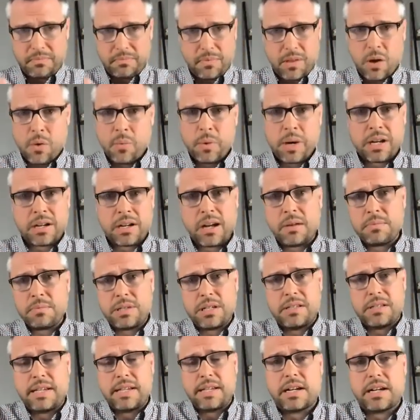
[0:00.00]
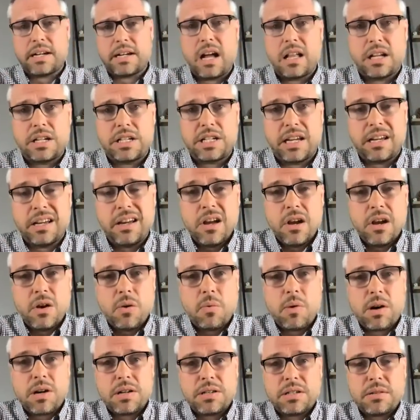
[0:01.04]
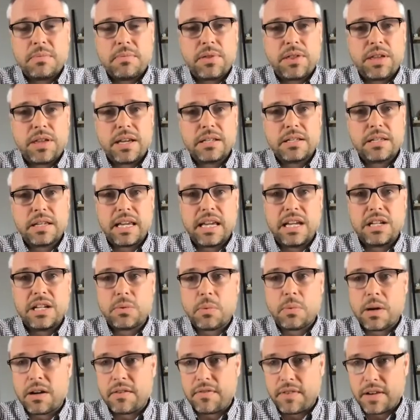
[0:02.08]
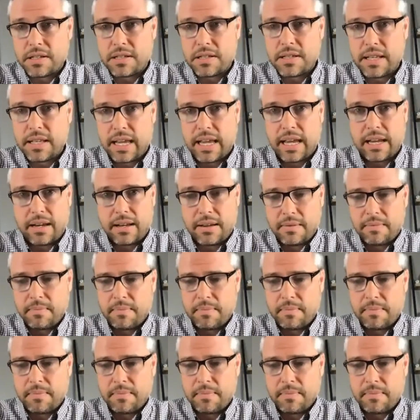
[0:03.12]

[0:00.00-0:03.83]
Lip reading: when it comes to technology, what are some things that each one of us need?